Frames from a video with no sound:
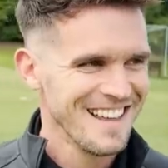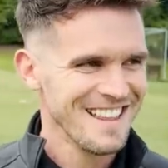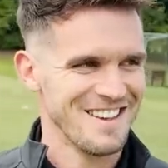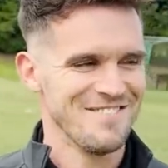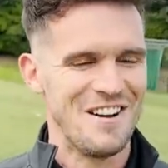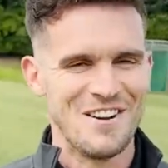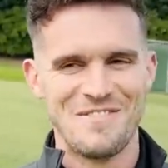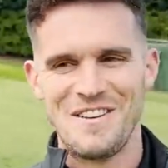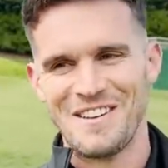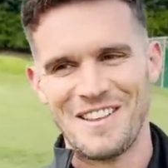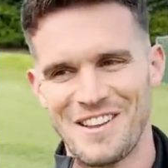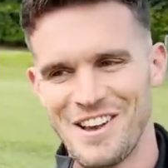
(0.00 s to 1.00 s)
The amount of
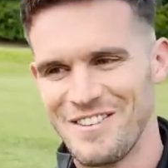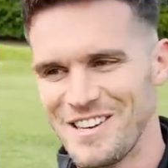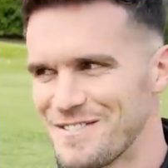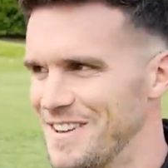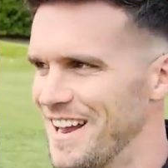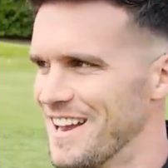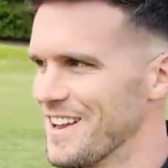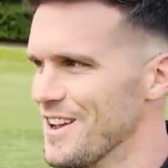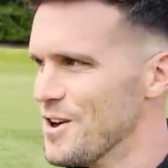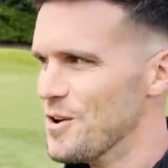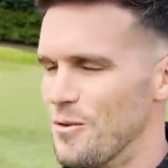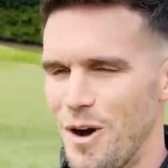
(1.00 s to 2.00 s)
people in the comments be like,
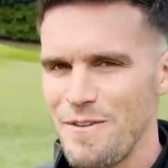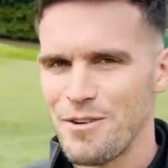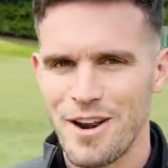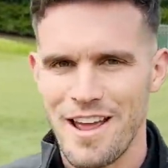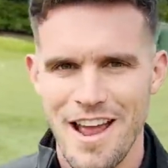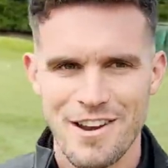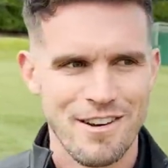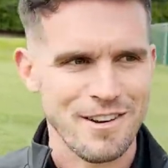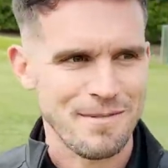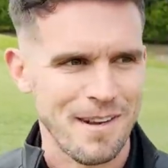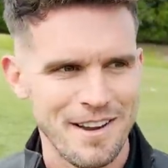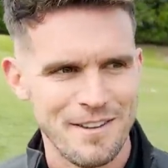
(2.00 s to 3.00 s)
why have you got a hair
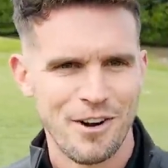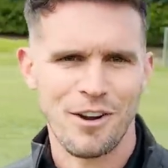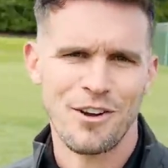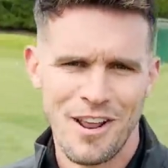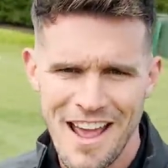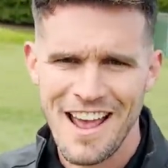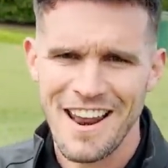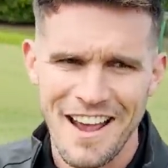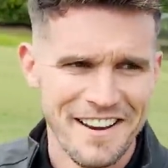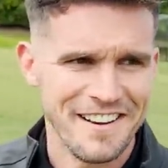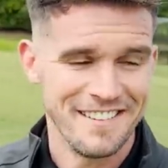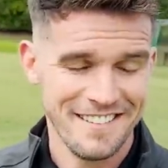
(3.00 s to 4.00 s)
transplant? You've got a good
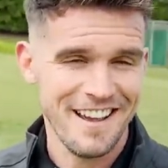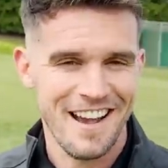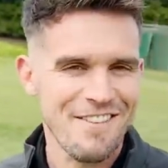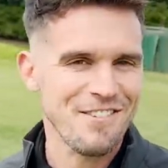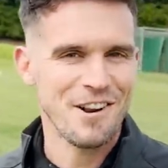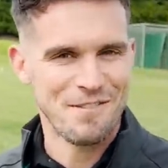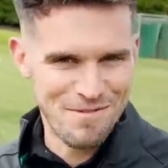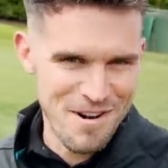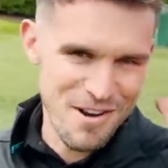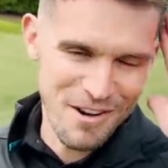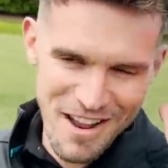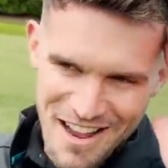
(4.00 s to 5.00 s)
hairline. Yeah, I've got a
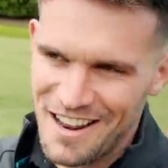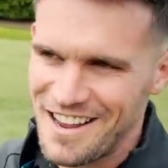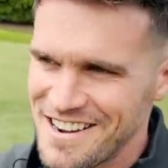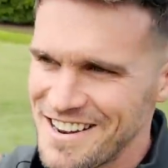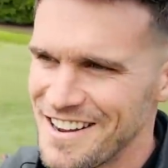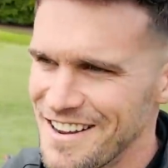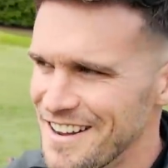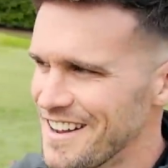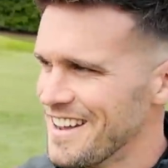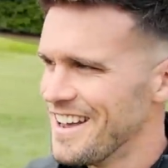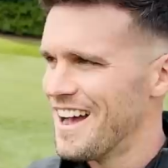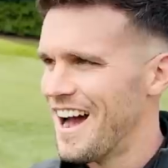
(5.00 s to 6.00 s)
pretty good hairline.
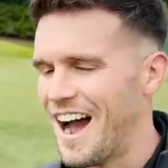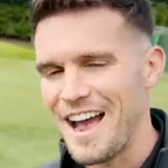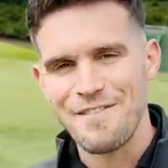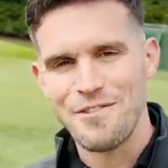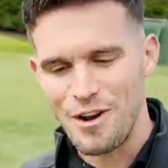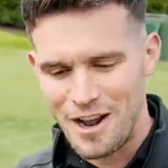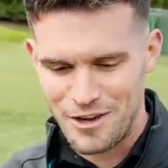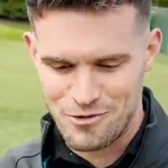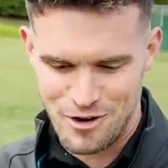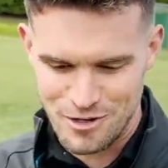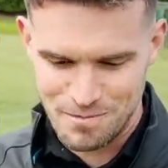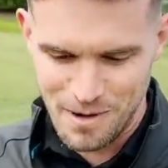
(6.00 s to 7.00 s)
I have not had a
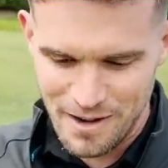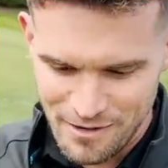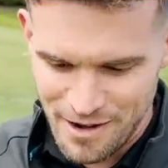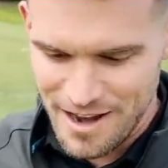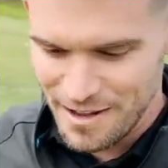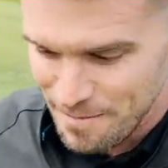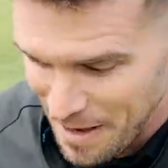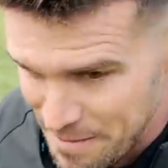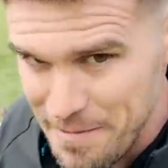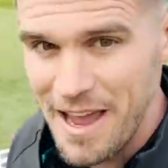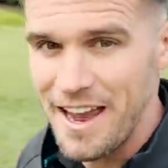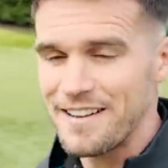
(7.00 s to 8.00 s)
transplant, right? At the back
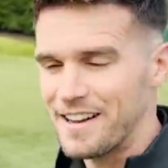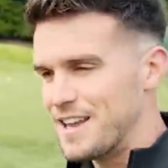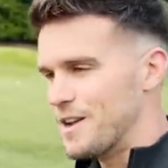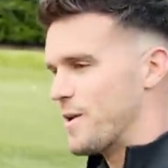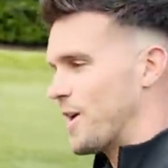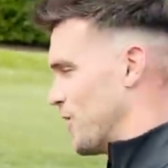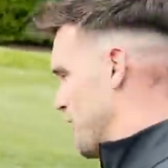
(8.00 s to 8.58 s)
of my head, I'll give you a quick